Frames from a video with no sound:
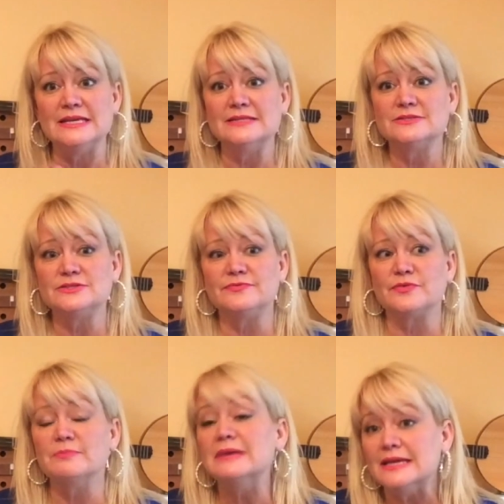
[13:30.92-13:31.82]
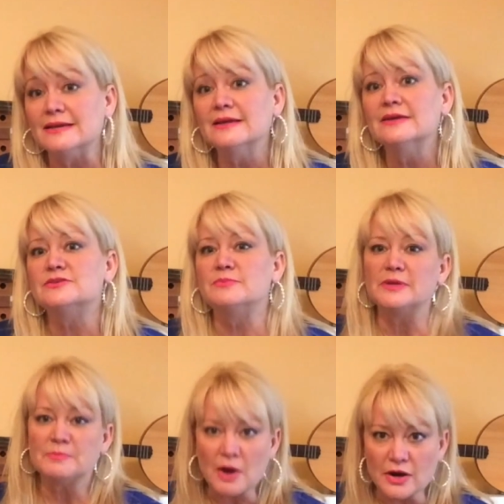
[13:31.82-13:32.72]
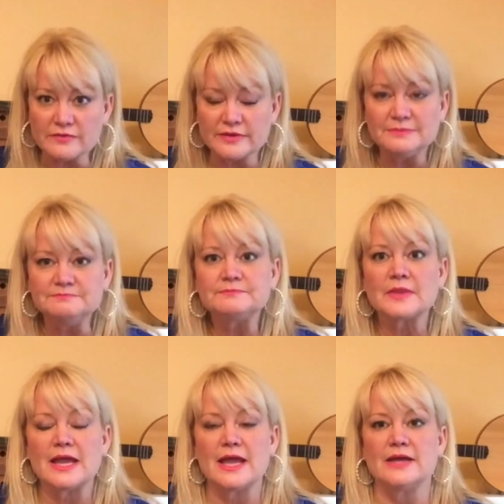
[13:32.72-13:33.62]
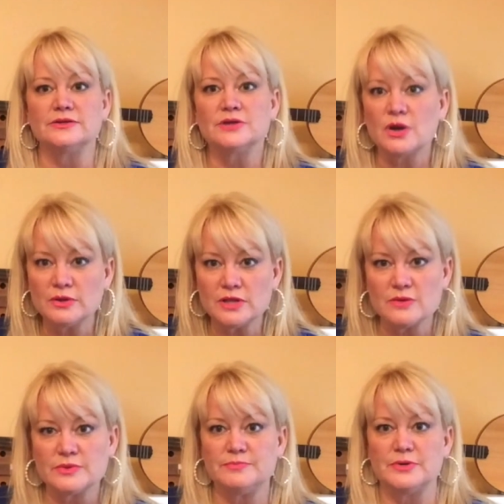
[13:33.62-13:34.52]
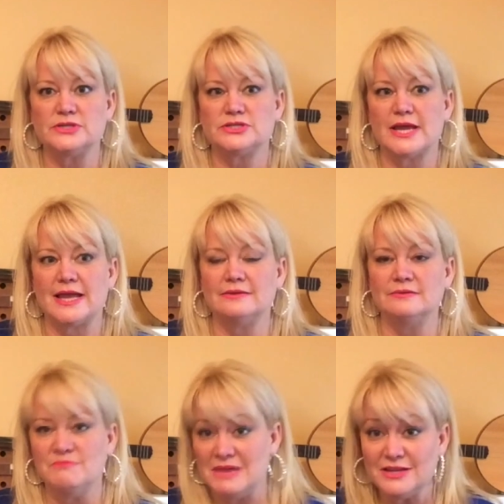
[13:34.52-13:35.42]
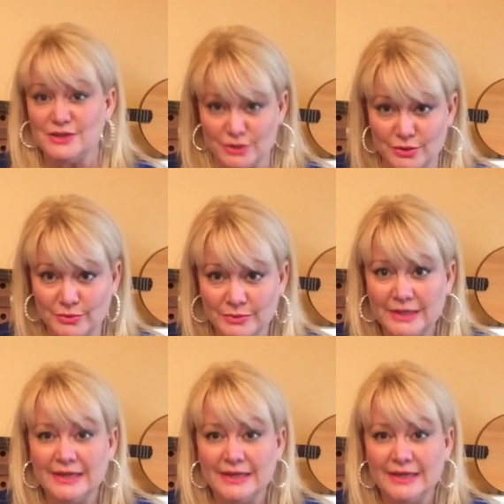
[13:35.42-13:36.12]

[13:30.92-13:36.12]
neat for me to be a part of it and go along with Butch and meet you